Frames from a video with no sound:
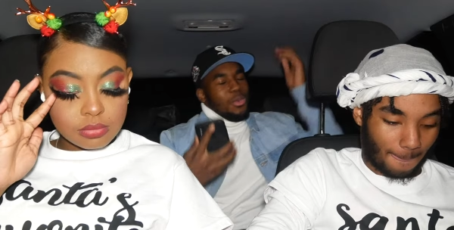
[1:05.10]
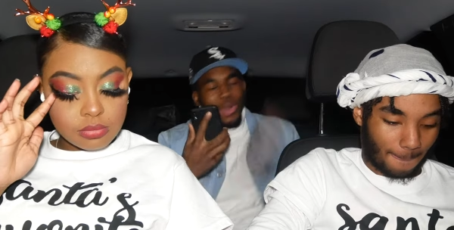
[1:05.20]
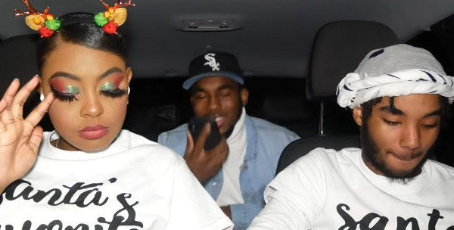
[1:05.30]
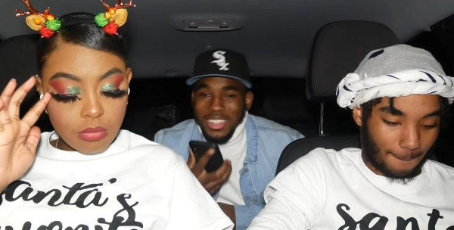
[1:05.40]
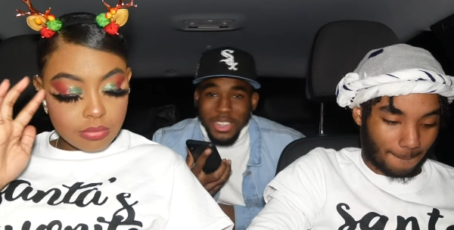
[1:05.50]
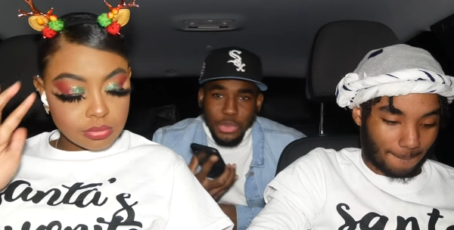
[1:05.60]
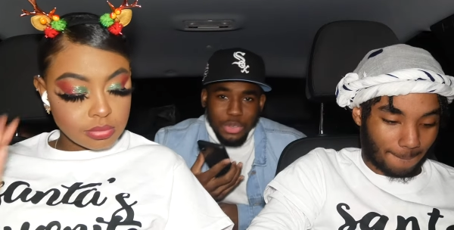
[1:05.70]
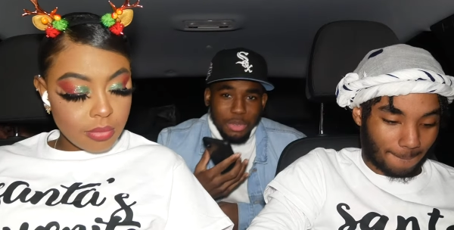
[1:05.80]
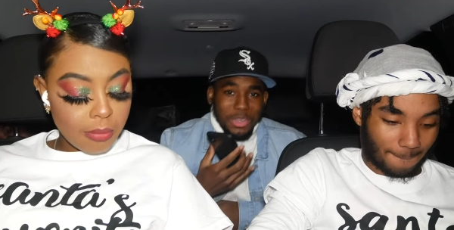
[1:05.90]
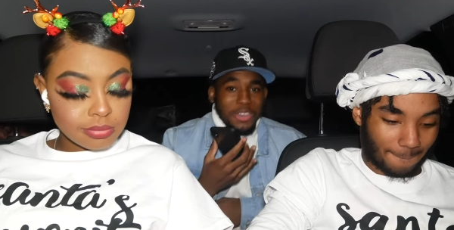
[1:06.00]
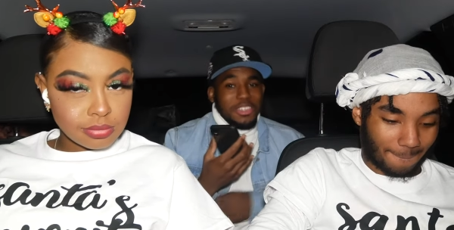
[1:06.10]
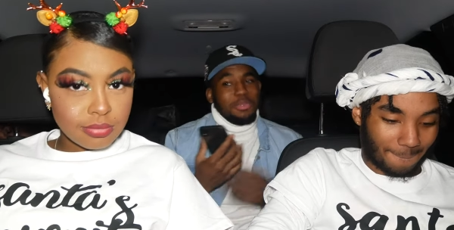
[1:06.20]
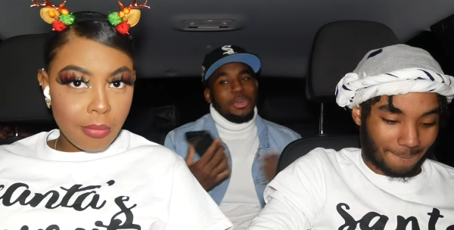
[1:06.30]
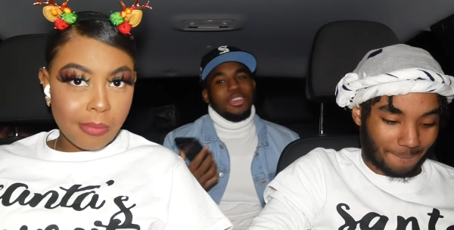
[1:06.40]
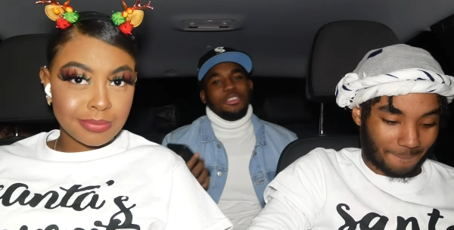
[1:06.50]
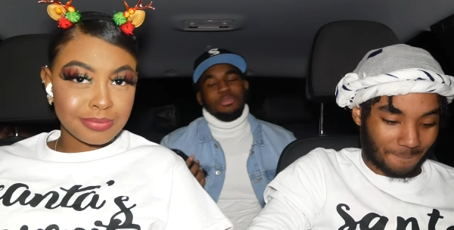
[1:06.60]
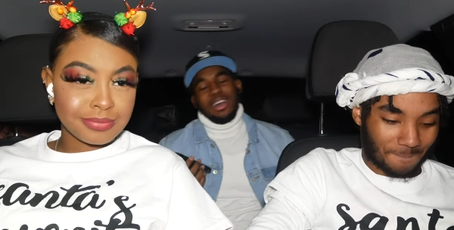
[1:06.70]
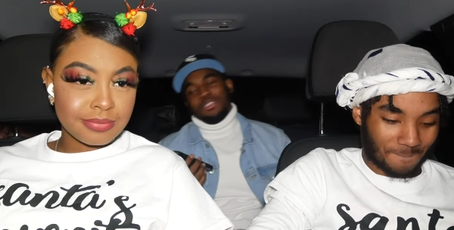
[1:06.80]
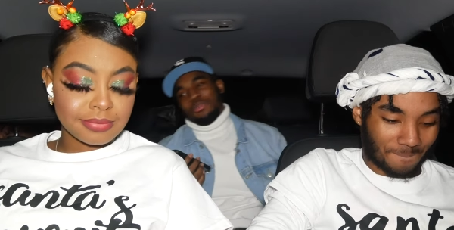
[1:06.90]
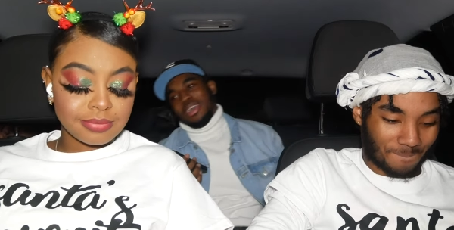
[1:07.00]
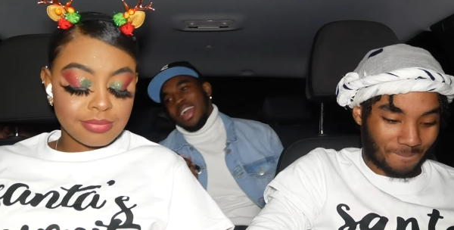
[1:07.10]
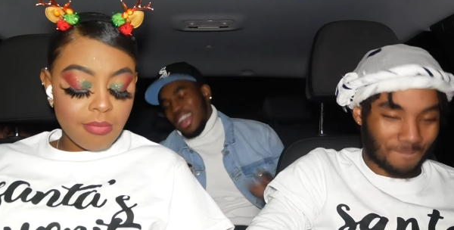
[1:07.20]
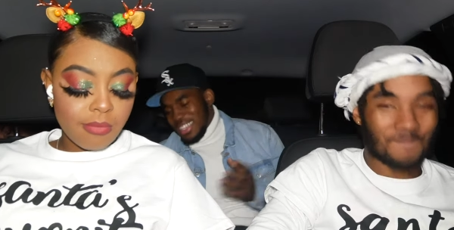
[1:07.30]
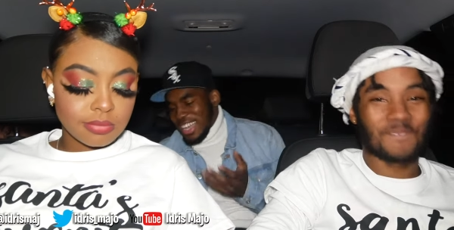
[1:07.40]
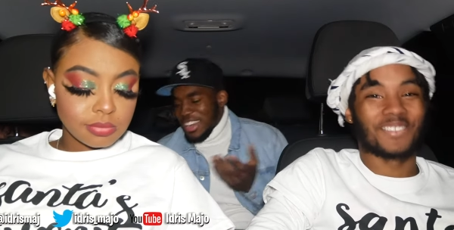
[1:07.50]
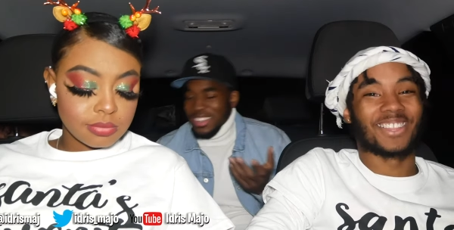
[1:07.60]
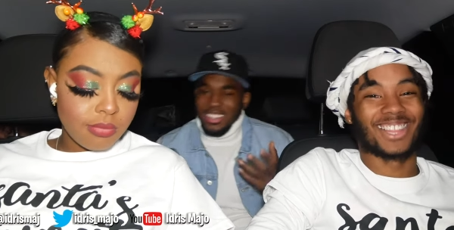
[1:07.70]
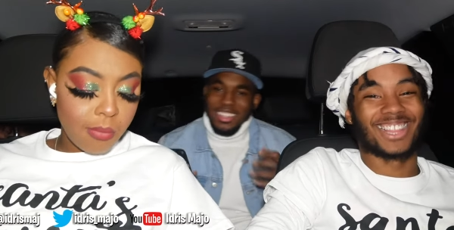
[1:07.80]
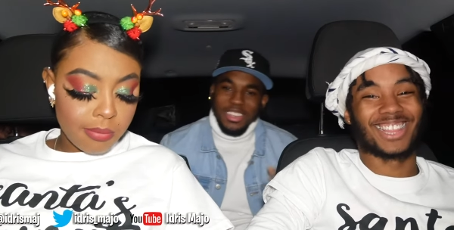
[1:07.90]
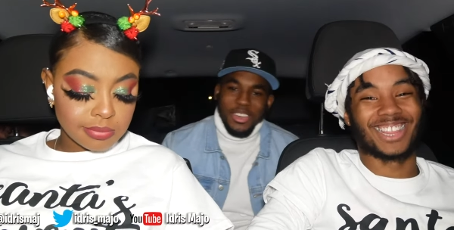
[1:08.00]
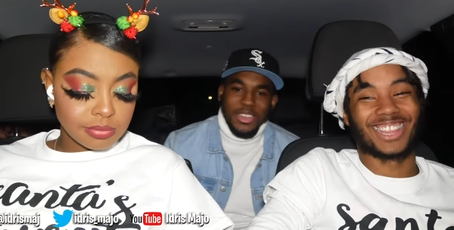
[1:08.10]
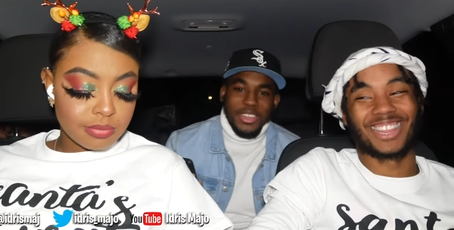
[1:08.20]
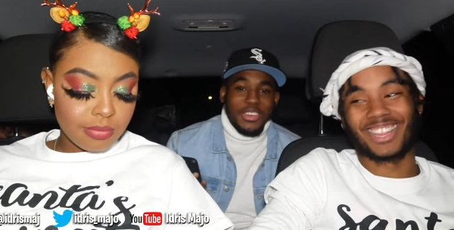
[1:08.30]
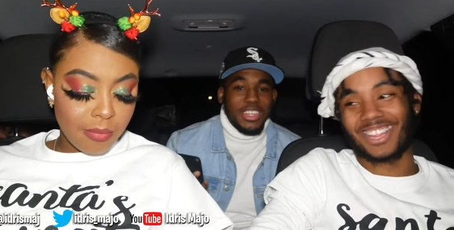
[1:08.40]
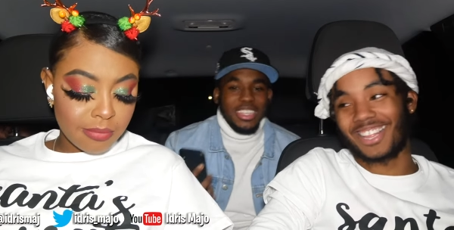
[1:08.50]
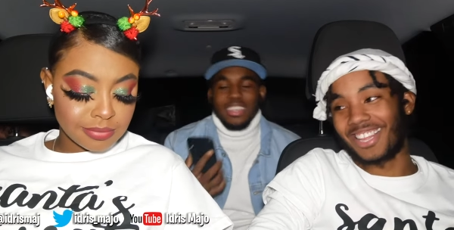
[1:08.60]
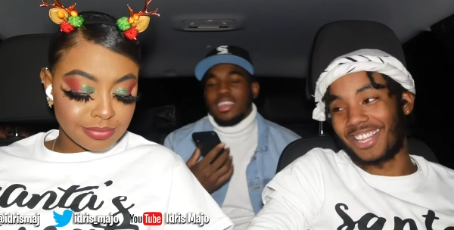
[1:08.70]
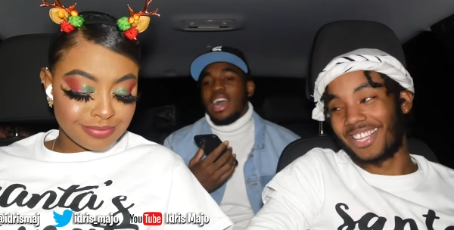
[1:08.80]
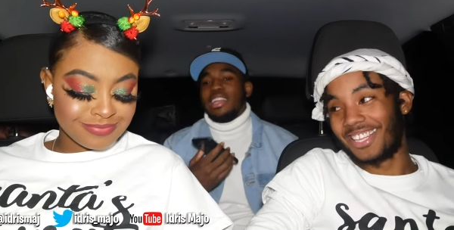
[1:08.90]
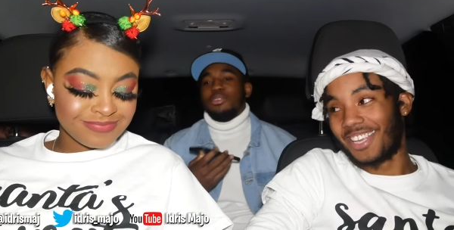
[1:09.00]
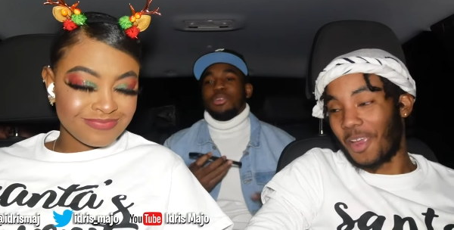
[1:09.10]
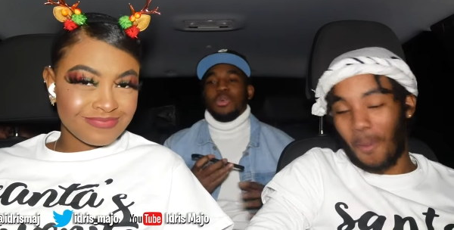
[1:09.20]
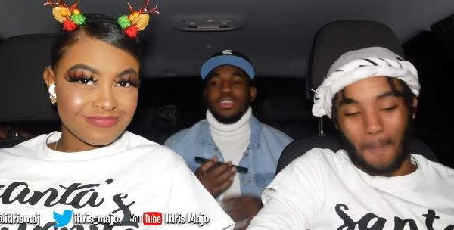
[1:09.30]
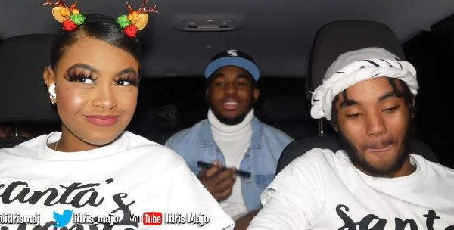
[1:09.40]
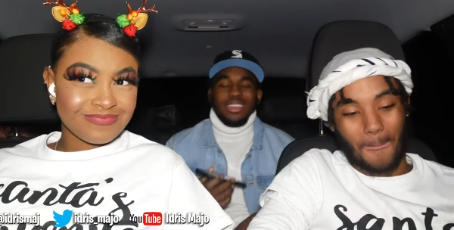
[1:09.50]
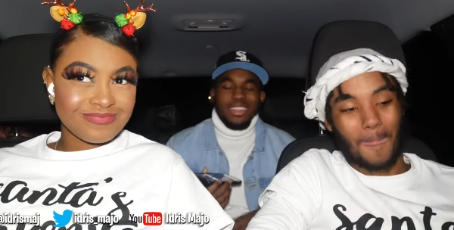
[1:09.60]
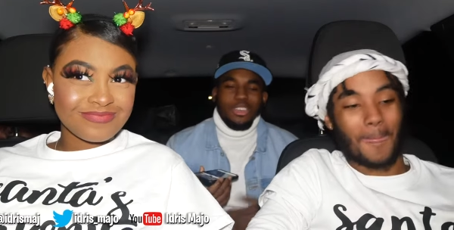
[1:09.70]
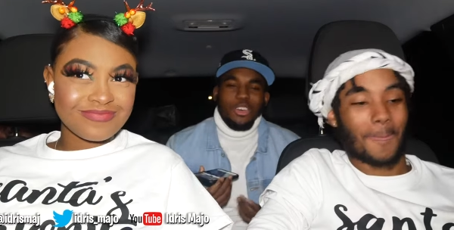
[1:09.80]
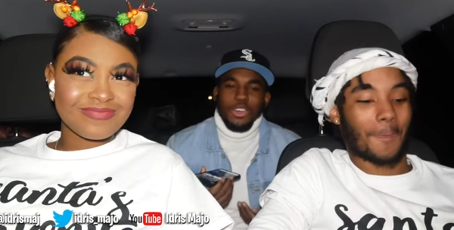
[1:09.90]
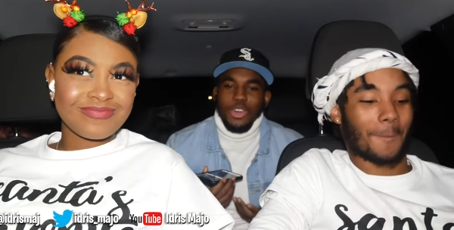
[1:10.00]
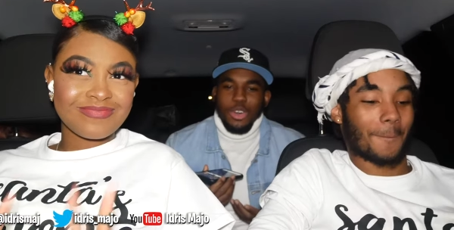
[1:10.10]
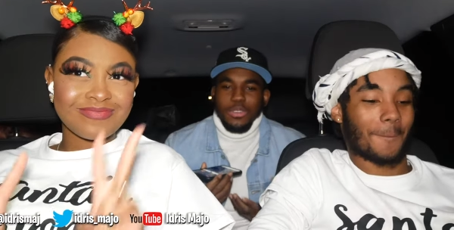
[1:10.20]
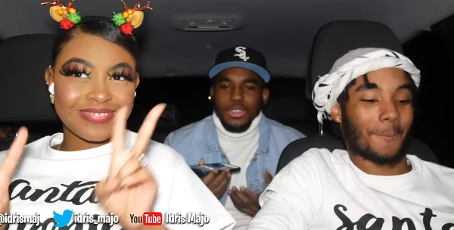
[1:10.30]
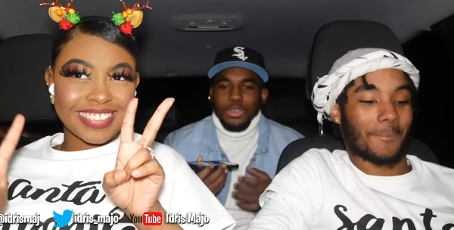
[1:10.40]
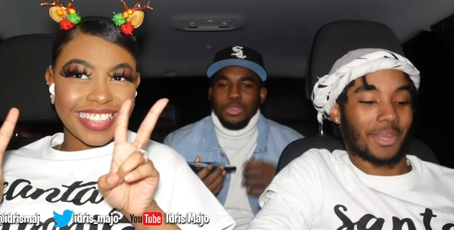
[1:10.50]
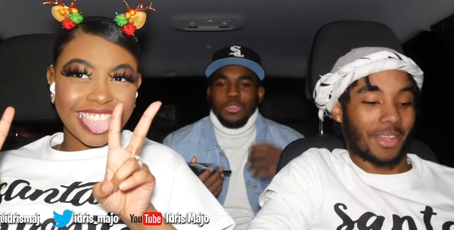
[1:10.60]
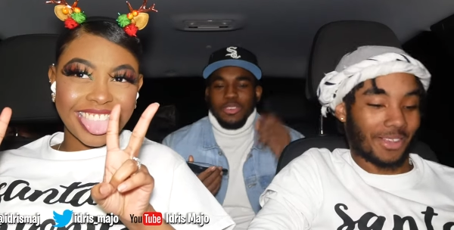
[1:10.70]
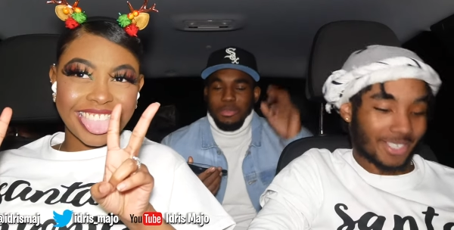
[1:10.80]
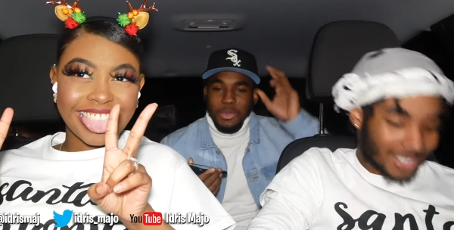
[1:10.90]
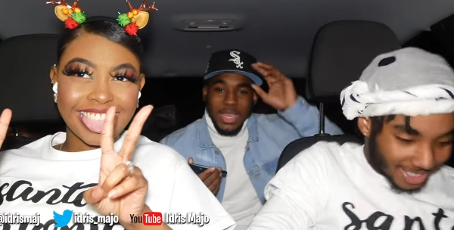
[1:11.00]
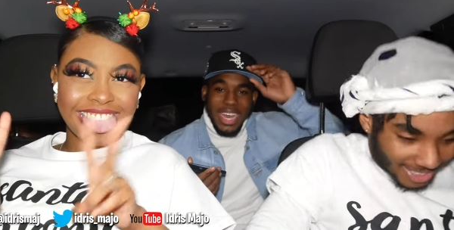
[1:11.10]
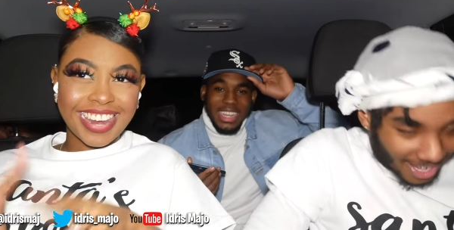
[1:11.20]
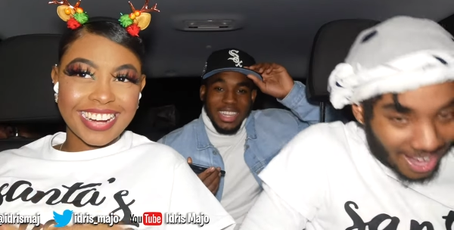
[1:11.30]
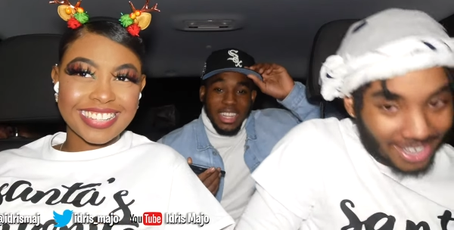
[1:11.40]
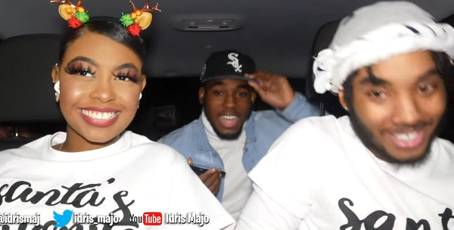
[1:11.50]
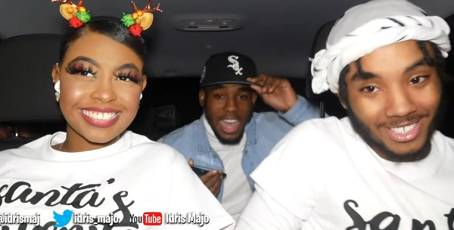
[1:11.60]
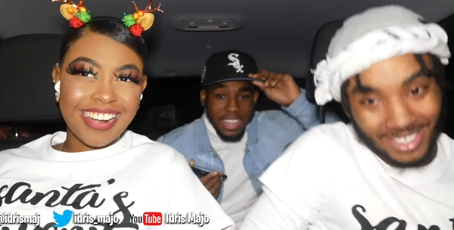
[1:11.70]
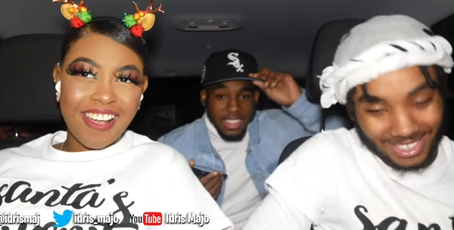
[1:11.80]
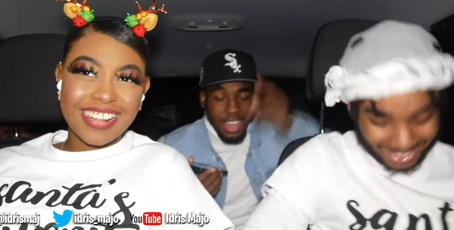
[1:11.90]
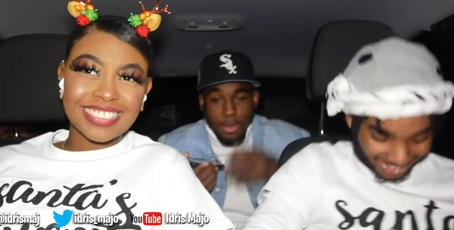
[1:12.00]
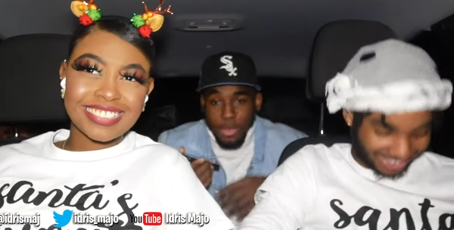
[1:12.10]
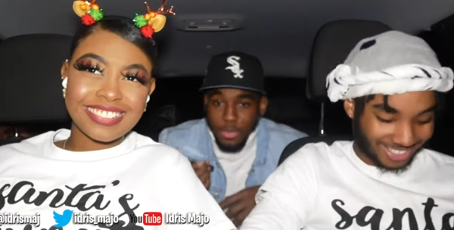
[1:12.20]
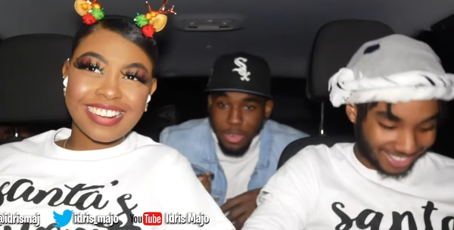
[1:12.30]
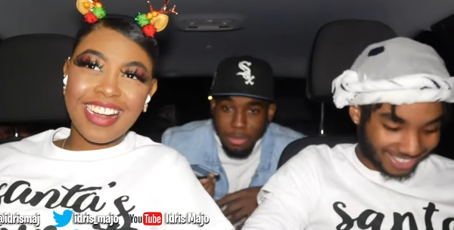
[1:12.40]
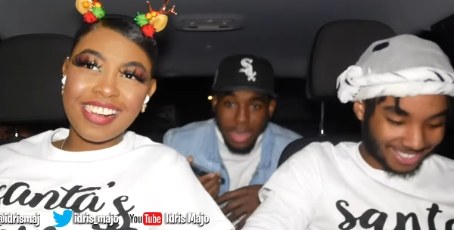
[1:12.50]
Speaker 1: What's good, YouTube? Yo, it's your boy, Idris Majo, man. As y'all can see, yo, yo, yo, this is highly requested and long overdue, you feel me? We got the last couple from